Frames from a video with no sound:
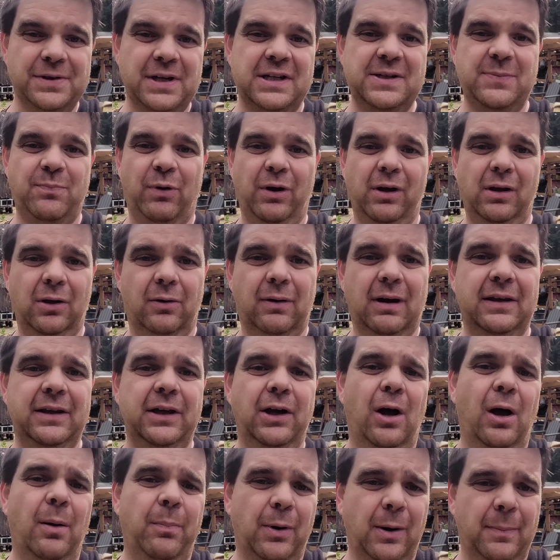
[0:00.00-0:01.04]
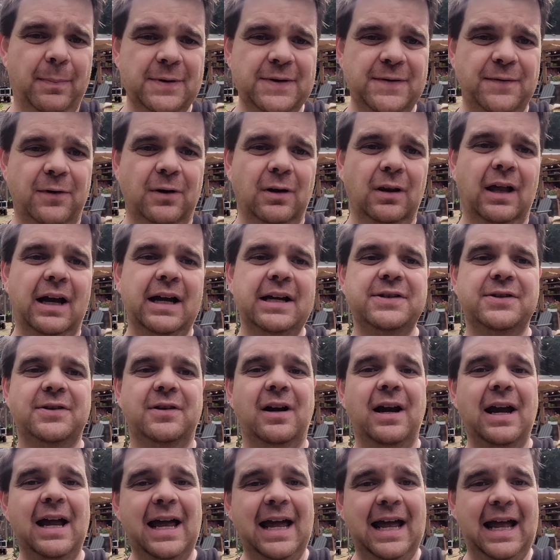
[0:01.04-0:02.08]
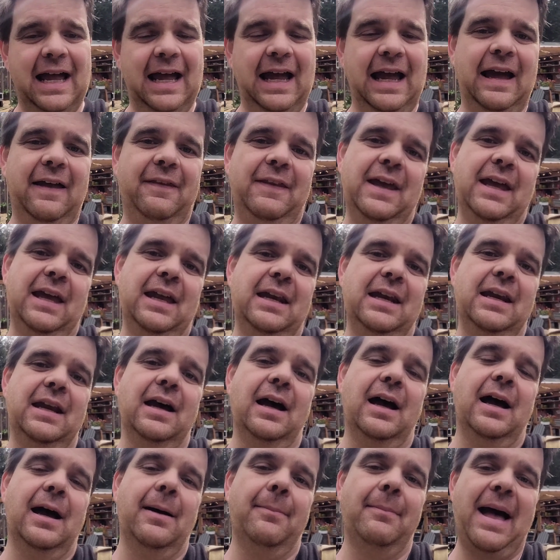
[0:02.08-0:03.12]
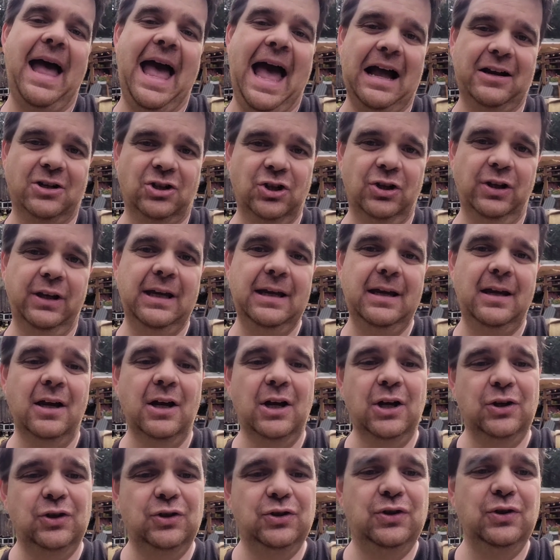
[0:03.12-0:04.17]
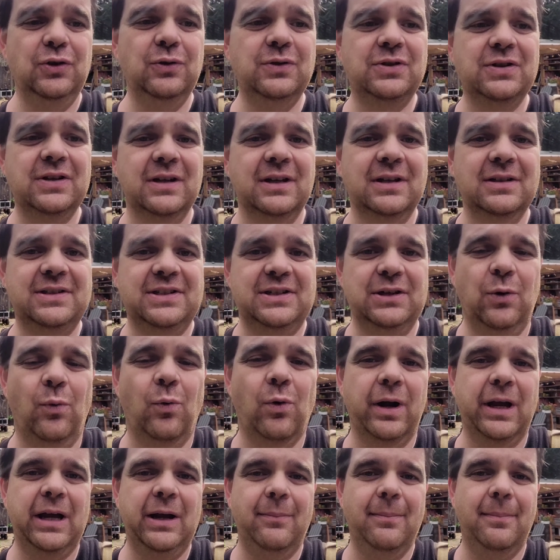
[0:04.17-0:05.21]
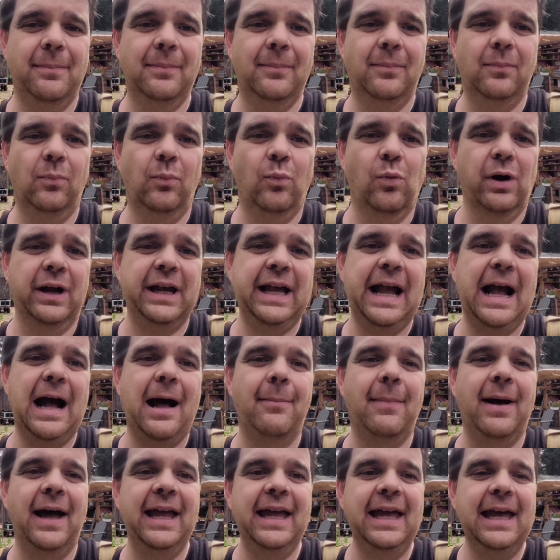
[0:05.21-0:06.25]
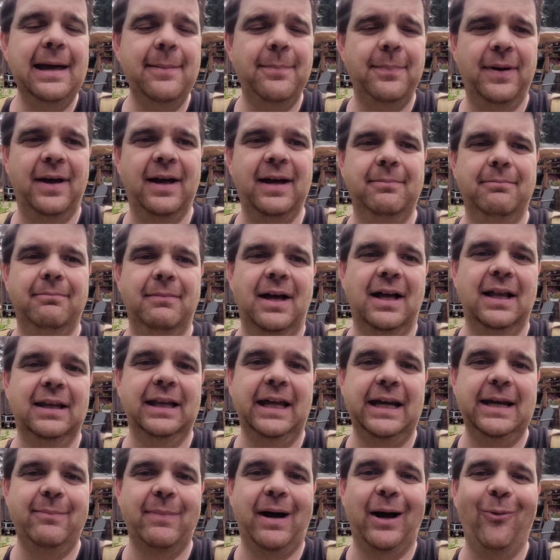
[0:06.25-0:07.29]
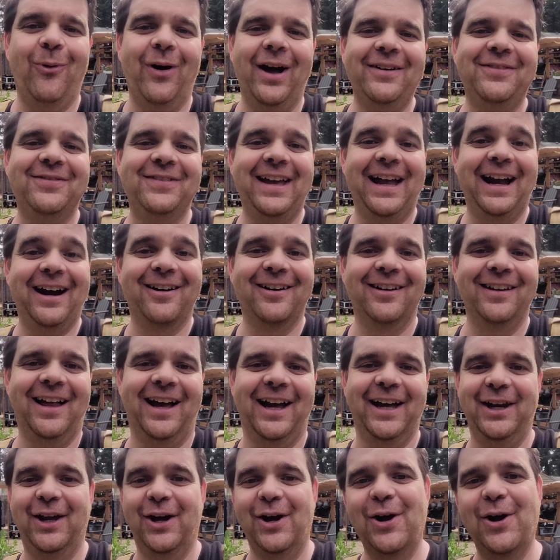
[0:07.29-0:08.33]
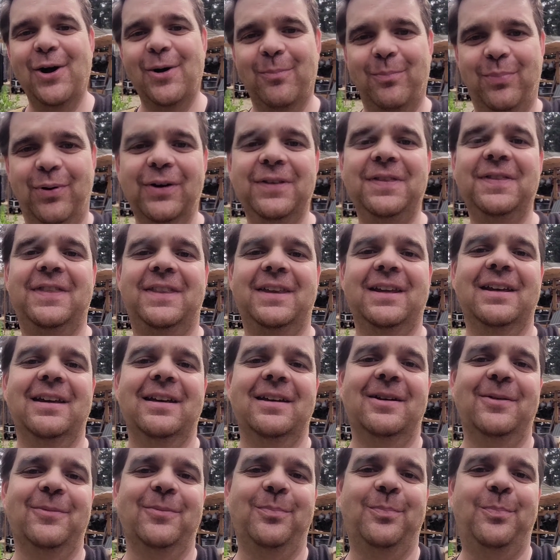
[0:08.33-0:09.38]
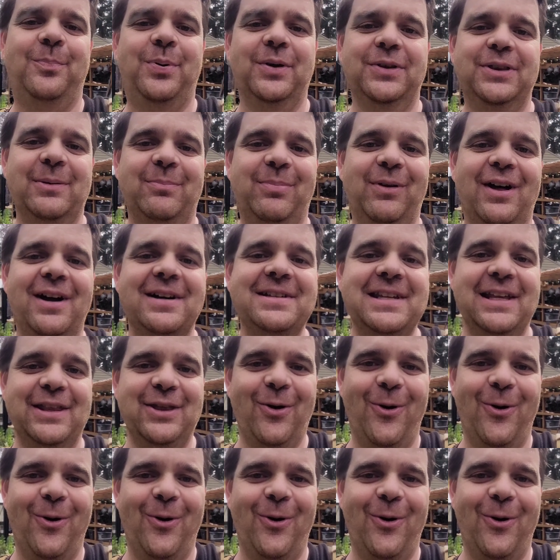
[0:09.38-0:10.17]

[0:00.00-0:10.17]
I sprinkle around the all-purpose fertilizer, and then um, actually, due to still working working out my hip, I'm uh, letting my wife Caroline put the put the plugs in